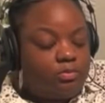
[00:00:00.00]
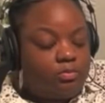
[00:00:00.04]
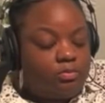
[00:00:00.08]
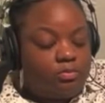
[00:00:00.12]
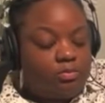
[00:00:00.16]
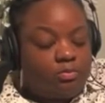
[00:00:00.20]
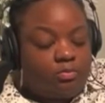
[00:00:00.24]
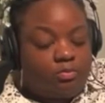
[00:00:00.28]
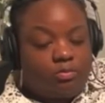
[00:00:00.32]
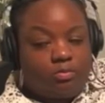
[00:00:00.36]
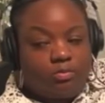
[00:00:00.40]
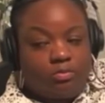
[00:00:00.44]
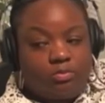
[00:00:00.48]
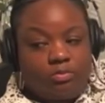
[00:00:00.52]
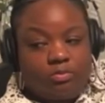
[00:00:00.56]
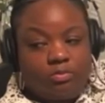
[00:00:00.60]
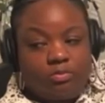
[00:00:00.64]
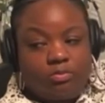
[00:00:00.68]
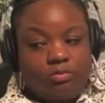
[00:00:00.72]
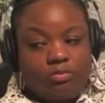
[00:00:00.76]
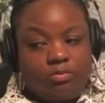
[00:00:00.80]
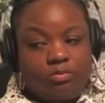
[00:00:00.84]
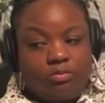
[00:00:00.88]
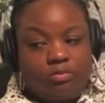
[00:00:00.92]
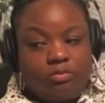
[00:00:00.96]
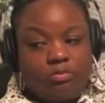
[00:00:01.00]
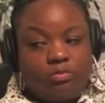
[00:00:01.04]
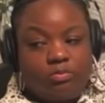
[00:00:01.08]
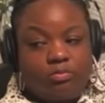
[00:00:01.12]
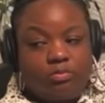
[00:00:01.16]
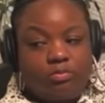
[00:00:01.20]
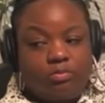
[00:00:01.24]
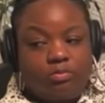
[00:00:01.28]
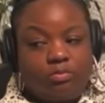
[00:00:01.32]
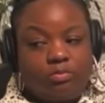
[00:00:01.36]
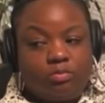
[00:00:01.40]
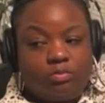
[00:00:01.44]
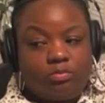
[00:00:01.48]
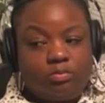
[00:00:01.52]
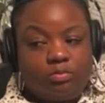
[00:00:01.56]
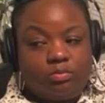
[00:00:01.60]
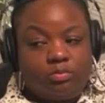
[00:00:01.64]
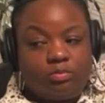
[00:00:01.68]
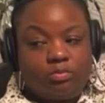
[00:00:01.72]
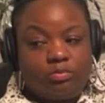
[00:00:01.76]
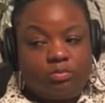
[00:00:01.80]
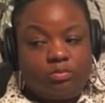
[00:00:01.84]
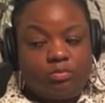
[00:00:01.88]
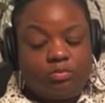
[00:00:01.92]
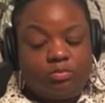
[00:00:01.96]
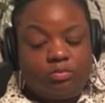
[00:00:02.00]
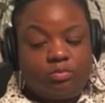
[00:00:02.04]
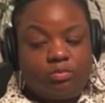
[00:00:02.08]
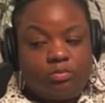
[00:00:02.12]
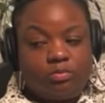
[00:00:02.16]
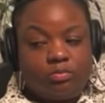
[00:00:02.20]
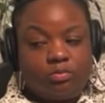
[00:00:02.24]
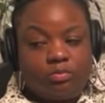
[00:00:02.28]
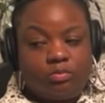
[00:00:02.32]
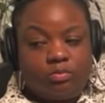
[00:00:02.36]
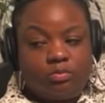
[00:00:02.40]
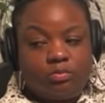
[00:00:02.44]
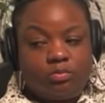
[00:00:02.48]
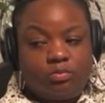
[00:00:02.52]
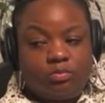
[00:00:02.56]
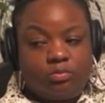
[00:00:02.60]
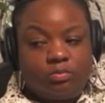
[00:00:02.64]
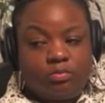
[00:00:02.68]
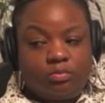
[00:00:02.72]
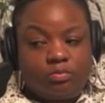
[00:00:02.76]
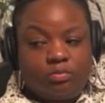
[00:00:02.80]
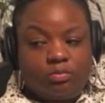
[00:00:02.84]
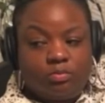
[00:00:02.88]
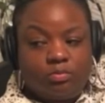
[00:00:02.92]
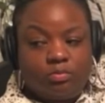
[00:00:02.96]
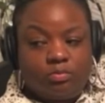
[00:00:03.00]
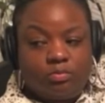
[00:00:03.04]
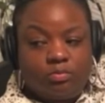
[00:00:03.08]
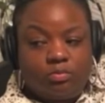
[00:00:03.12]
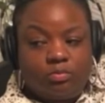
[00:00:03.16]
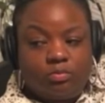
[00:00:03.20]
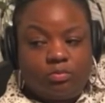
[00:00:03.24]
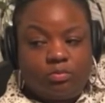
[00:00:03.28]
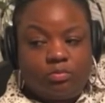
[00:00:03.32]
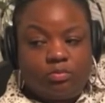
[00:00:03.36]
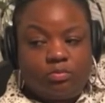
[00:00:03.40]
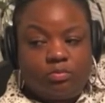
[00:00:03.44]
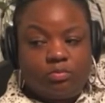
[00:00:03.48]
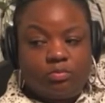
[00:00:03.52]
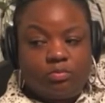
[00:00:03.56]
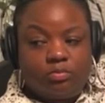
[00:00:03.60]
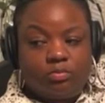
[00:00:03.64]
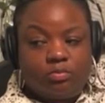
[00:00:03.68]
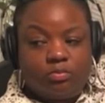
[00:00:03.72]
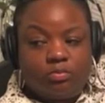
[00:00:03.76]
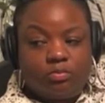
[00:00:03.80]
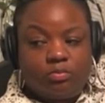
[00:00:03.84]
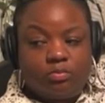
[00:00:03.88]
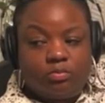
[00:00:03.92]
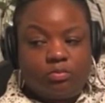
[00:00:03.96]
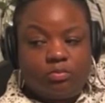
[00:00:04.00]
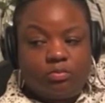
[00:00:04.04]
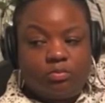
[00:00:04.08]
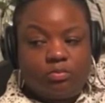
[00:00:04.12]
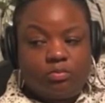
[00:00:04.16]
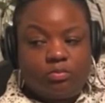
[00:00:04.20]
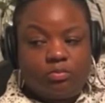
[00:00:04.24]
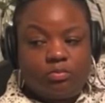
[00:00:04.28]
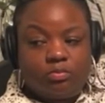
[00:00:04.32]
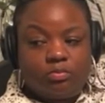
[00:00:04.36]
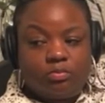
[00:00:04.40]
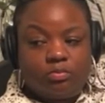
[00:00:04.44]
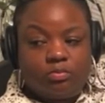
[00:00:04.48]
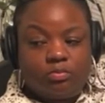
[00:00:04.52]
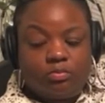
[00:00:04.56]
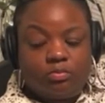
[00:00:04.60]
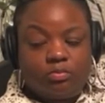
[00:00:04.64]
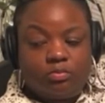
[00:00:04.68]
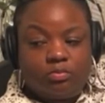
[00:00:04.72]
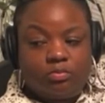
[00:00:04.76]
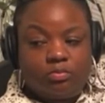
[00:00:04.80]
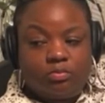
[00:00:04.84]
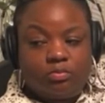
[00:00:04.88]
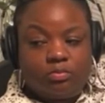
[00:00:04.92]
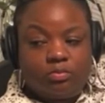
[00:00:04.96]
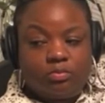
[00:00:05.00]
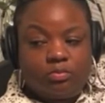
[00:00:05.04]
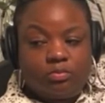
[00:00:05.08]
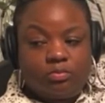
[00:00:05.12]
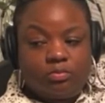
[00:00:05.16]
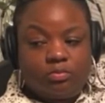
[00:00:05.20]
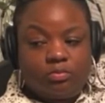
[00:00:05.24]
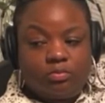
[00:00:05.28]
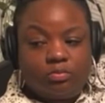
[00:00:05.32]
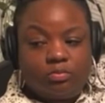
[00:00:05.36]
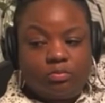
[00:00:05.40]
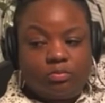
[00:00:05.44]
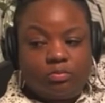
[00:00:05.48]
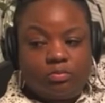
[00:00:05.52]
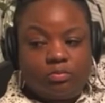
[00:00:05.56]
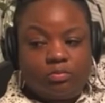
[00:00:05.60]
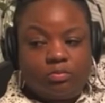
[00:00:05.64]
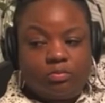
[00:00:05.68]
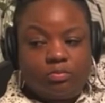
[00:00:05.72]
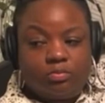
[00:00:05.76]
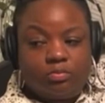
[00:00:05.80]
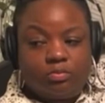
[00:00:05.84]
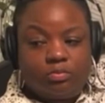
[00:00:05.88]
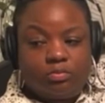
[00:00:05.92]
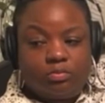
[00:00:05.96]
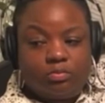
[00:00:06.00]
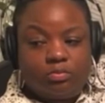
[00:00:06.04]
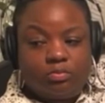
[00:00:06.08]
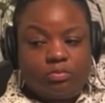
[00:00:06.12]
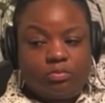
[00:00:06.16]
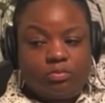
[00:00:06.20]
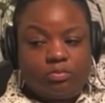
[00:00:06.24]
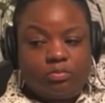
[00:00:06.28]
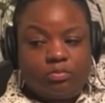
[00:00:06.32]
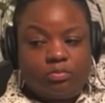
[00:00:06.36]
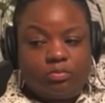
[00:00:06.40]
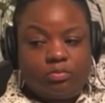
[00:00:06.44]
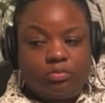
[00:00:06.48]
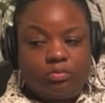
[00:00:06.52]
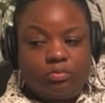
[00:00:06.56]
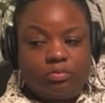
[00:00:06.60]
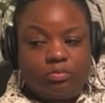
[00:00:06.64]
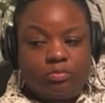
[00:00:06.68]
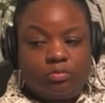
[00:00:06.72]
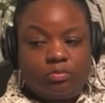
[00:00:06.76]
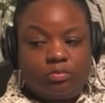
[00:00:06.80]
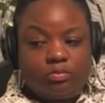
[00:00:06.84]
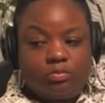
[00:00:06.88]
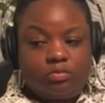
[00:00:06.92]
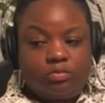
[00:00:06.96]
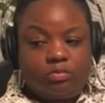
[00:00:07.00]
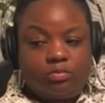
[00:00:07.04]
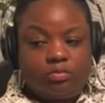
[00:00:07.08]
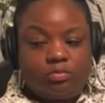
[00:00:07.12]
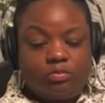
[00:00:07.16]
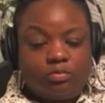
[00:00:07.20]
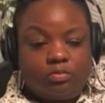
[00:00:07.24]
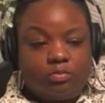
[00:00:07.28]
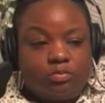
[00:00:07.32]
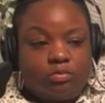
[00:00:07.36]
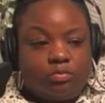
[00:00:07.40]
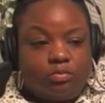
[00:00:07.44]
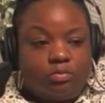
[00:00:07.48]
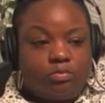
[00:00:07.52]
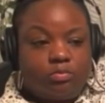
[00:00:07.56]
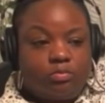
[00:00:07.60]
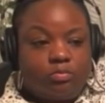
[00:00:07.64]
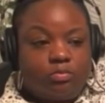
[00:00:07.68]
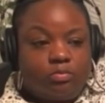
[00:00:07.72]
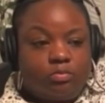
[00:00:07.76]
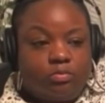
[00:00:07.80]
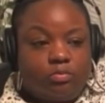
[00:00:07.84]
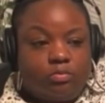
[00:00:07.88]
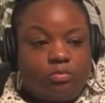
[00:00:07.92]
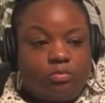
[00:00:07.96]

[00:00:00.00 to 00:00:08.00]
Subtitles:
[no speech]